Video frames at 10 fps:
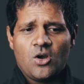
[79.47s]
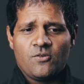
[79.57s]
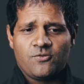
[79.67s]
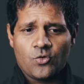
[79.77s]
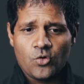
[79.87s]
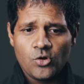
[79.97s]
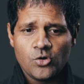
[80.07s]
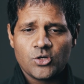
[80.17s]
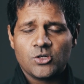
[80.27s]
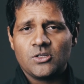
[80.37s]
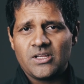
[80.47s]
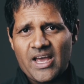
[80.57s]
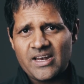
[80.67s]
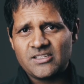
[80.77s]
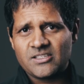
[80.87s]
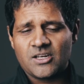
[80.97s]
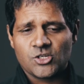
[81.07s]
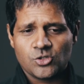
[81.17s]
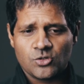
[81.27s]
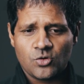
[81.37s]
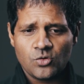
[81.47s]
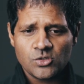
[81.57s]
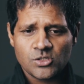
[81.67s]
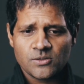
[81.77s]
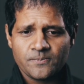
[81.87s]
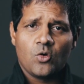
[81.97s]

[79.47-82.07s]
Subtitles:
for local and international calls,